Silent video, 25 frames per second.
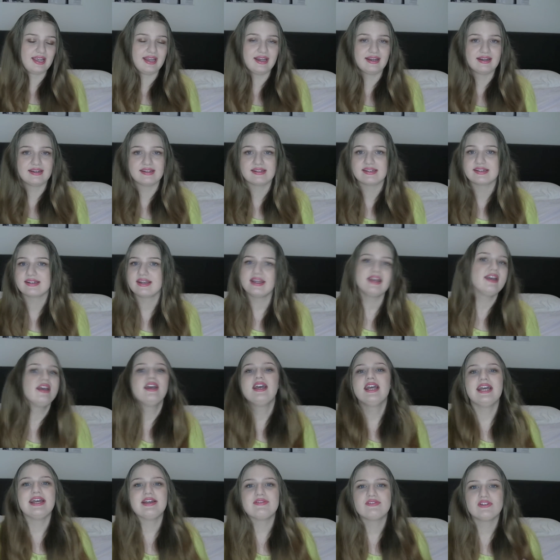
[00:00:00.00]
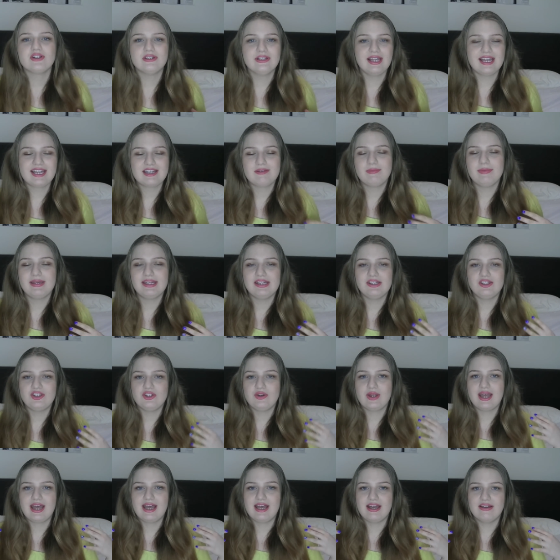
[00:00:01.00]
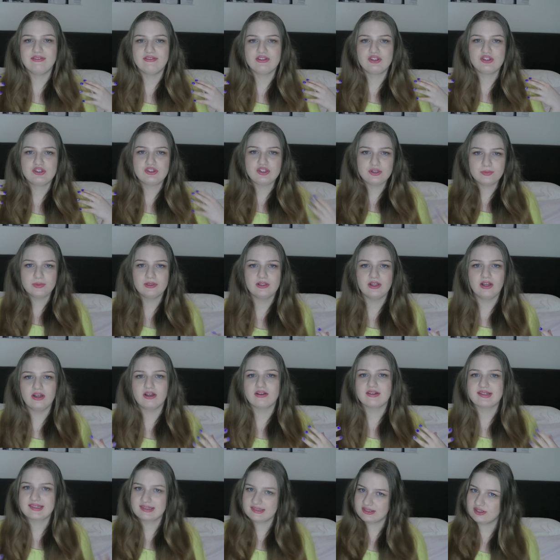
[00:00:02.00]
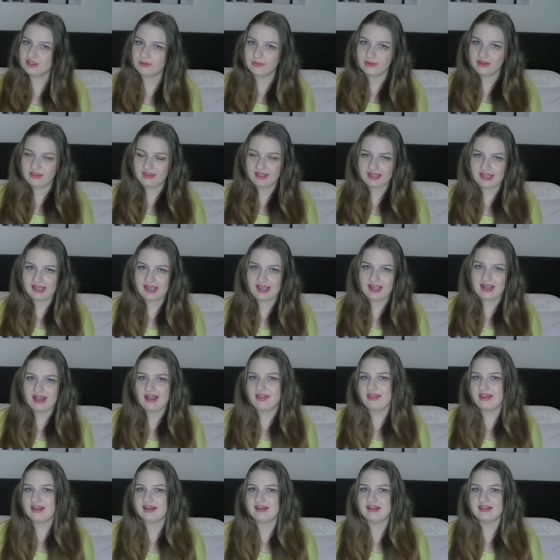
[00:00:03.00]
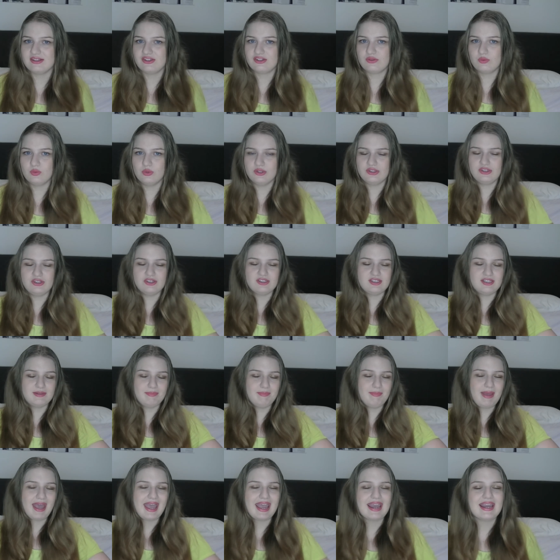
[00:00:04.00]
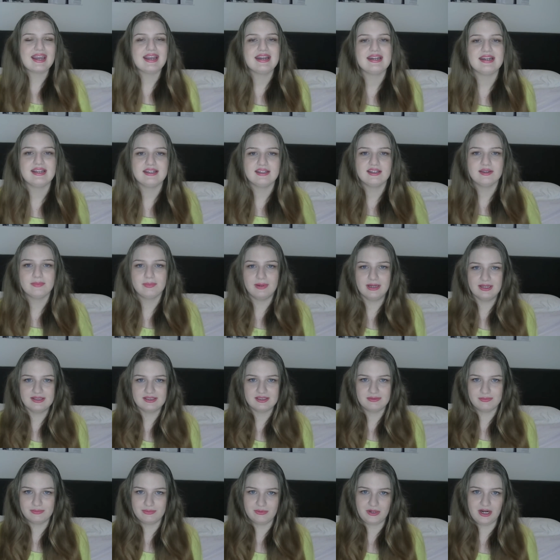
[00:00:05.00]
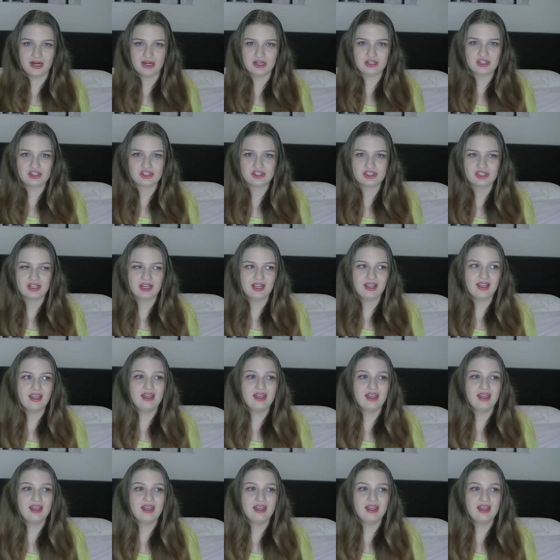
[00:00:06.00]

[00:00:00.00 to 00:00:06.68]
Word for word: And if you're like me and you have super long, super thick hair that is was just a pain in the butt to brush,